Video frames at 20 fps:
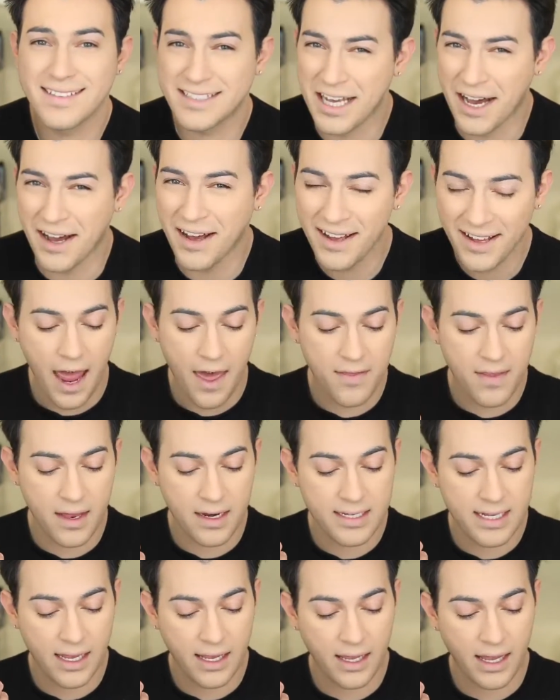duh. And
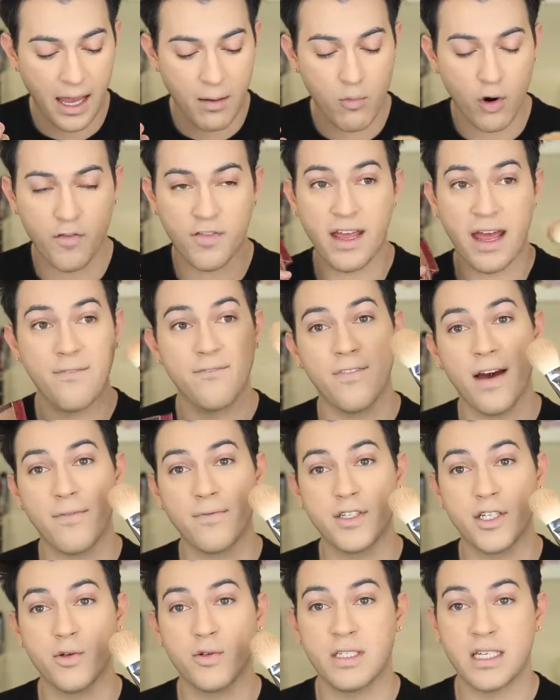then taking a Morphe
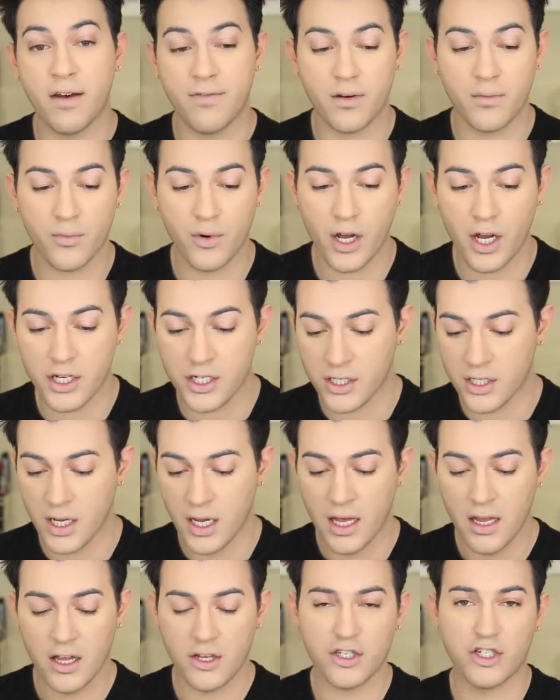M527 brush,
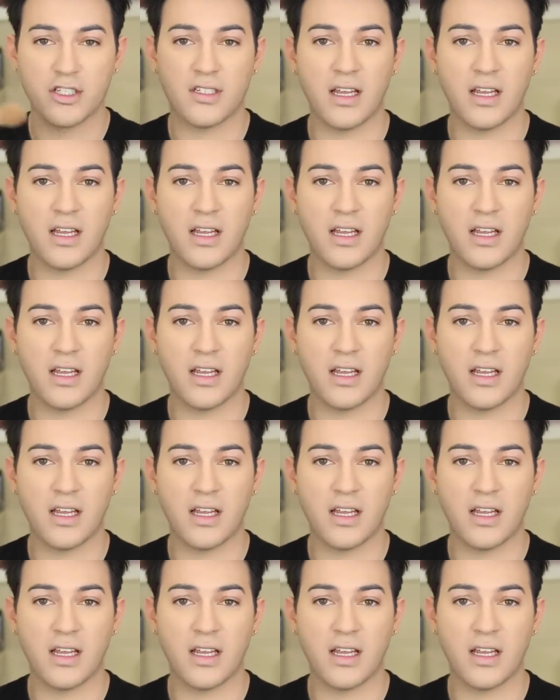this is